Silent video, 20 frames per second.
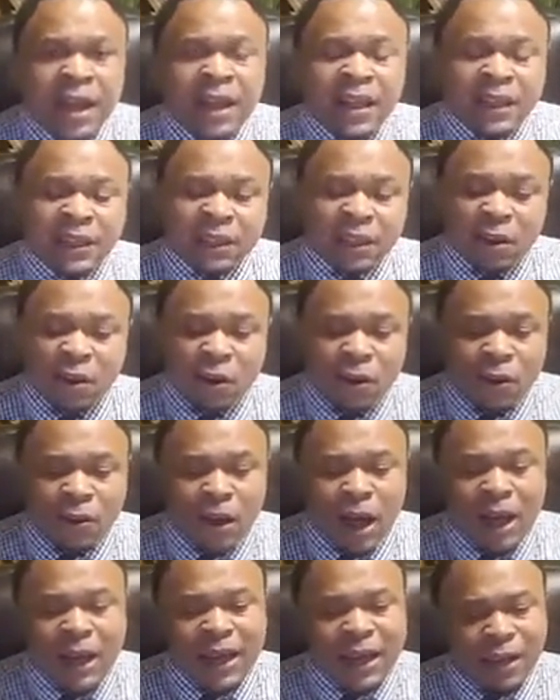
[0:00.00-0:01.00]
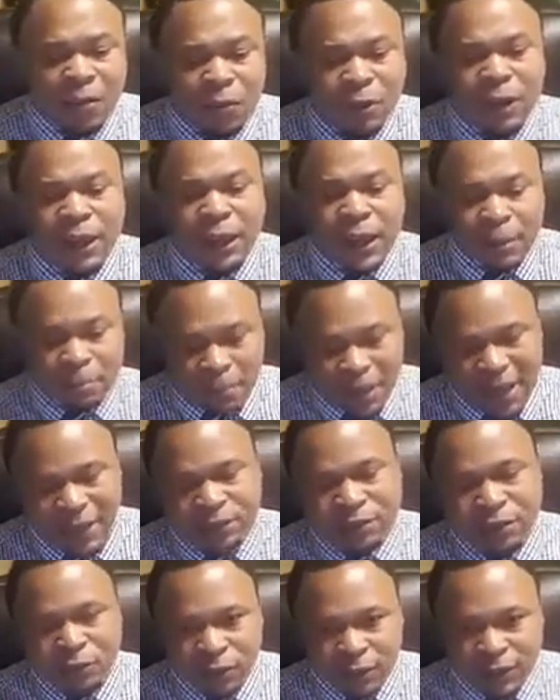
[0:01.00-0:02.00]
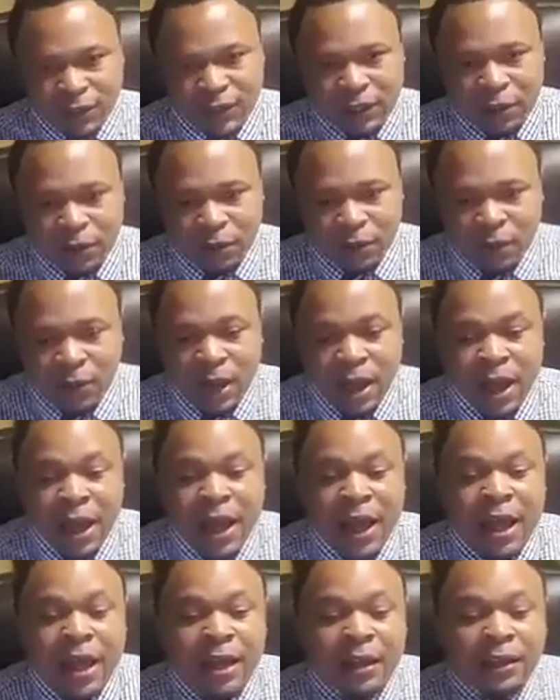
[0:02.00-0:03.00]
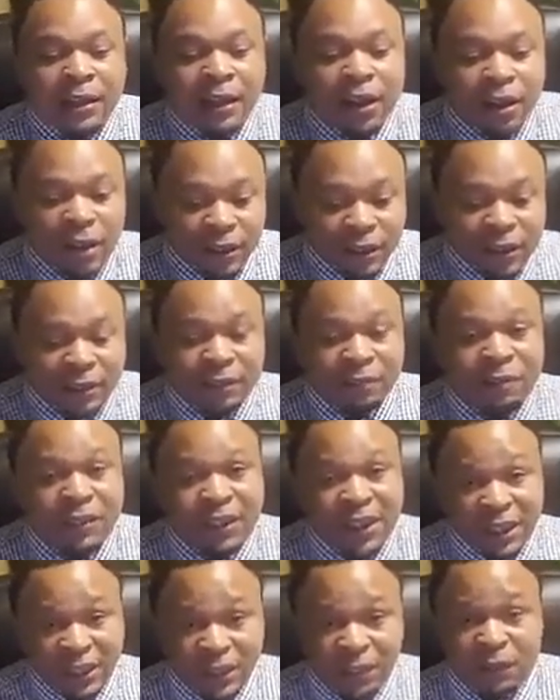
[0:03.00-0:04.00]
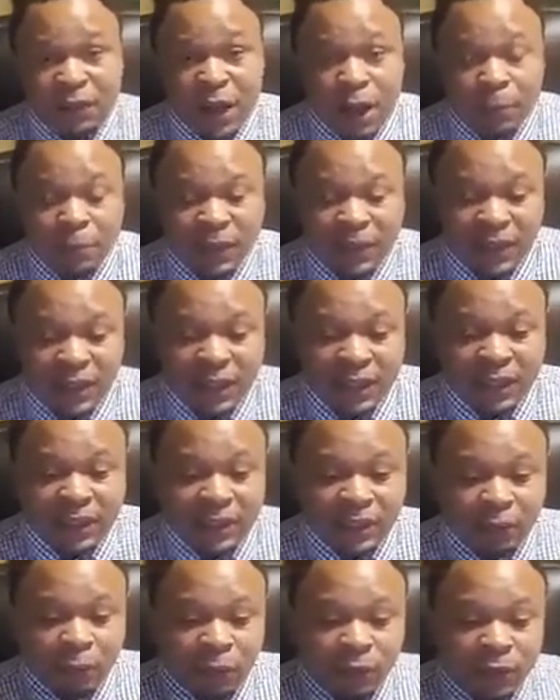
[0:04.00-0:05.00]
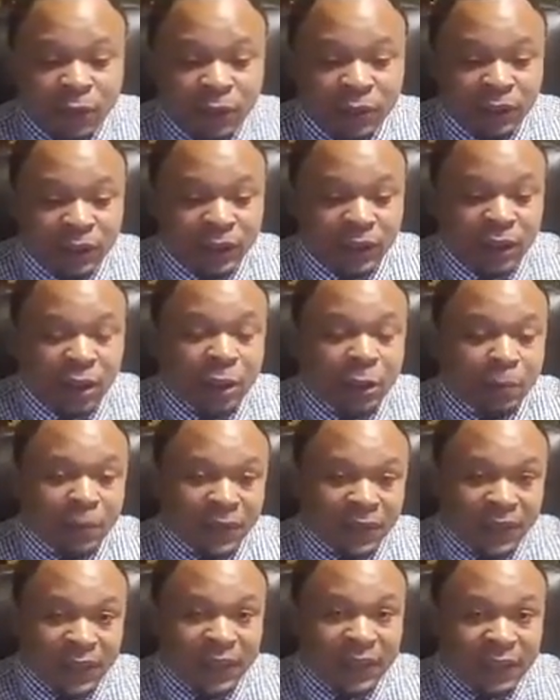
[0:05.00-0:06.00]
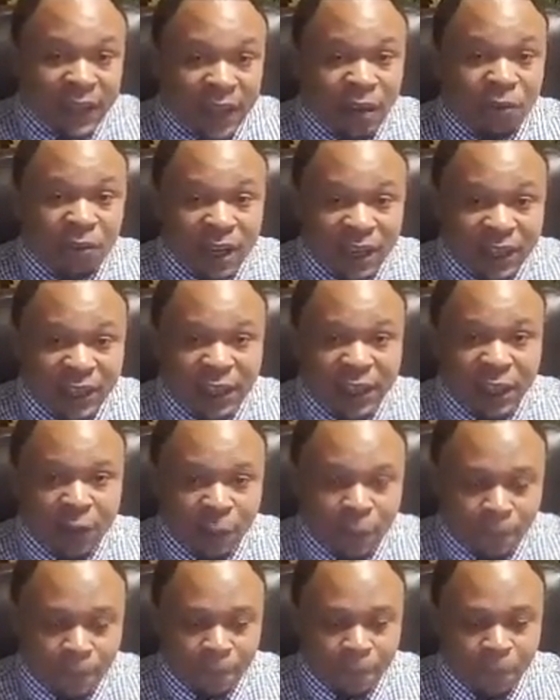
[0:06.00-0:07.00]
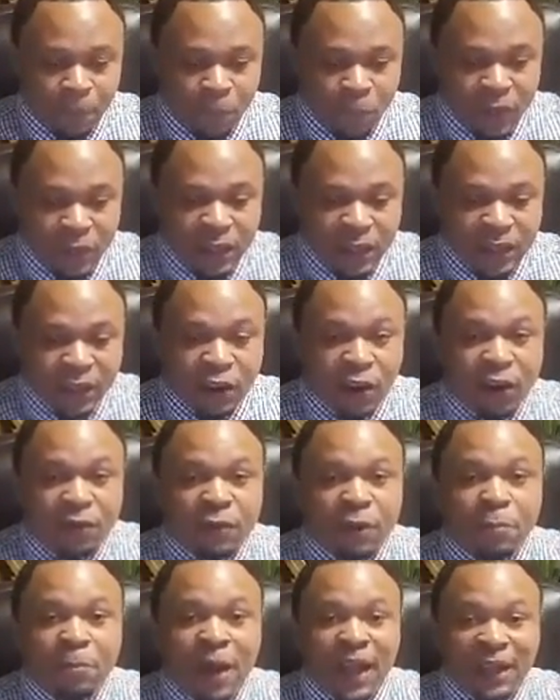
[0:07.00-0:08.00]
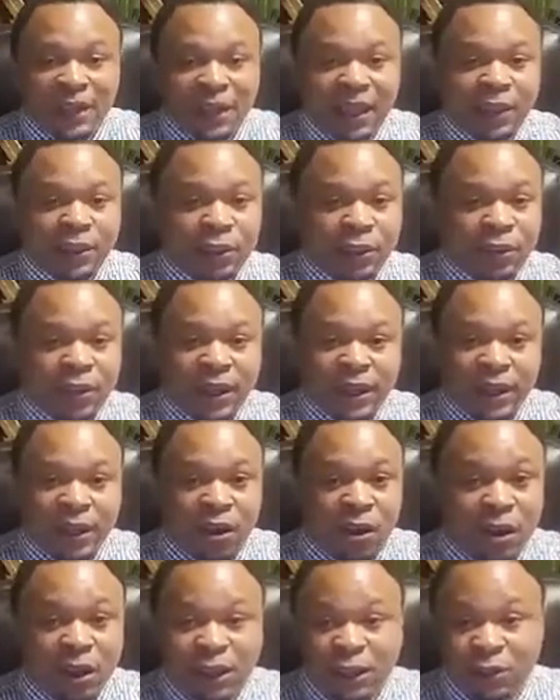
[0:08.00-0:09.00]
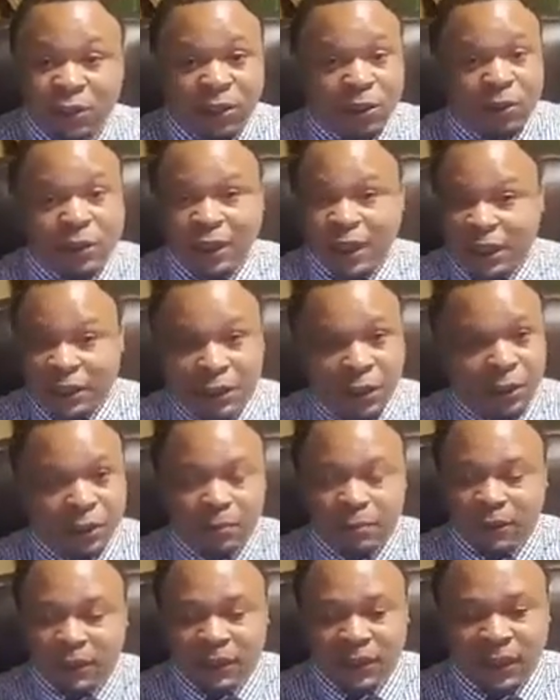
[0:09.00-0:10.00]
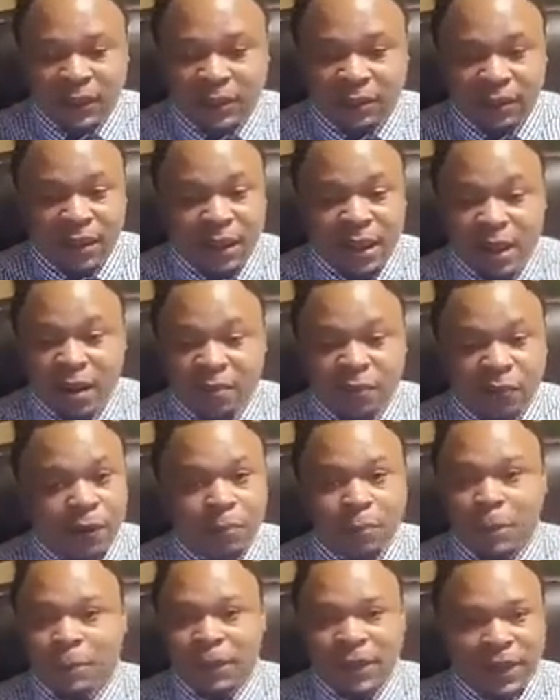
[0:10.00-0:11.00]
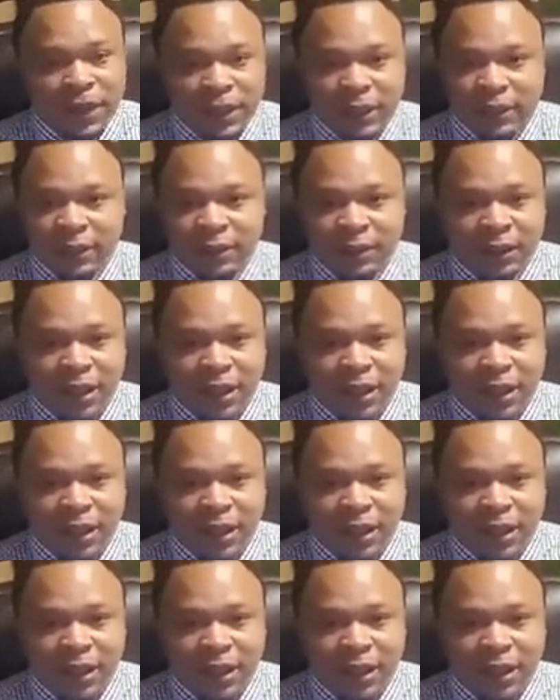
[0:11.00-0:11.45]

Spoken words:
So I kind of want to get back to it. So the other 65% is we're using 30% debt ratio. So if you max out your credit cards, you lose that 30% from the beginning.